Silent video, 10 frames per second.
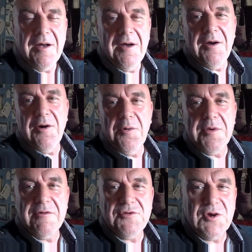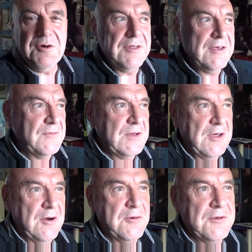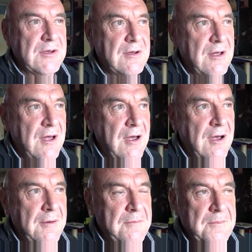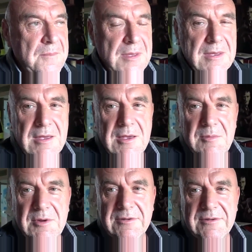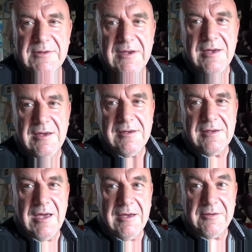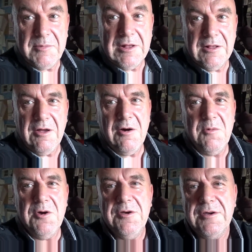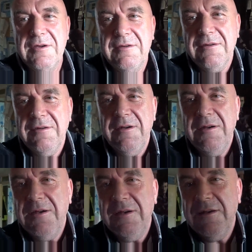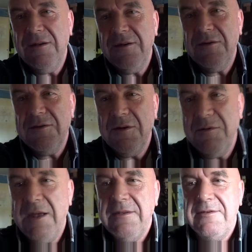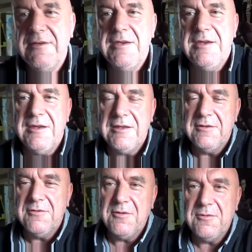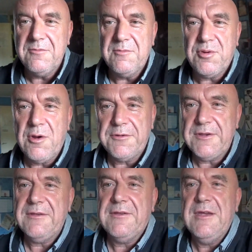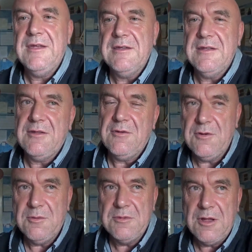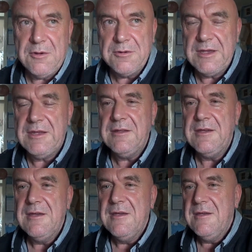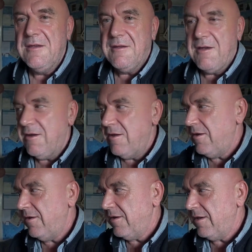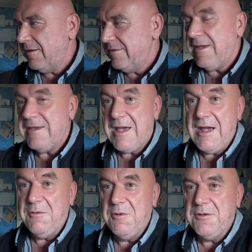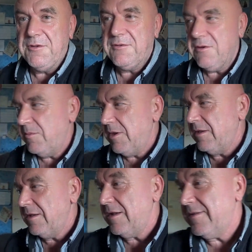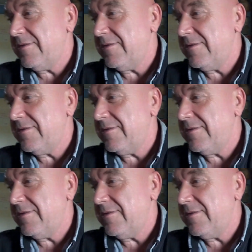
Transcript: hope you're enjoying these videos um, but yeah it's been a lot of work uh, you know, editing and processing and then uploading. Uh, it can take hours, you know what I mean? And I